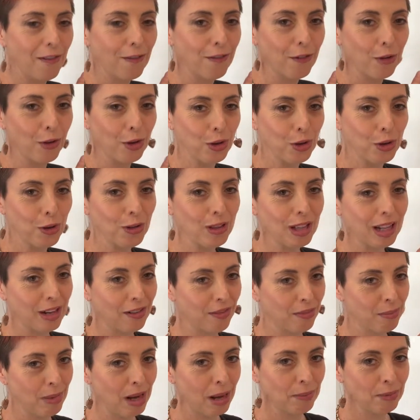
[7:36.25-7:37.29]
For you that
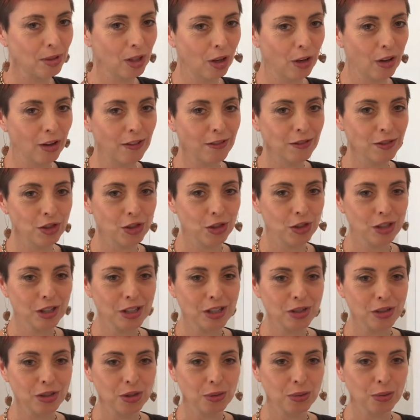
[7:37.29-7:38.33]
have mapped a lot of journeys,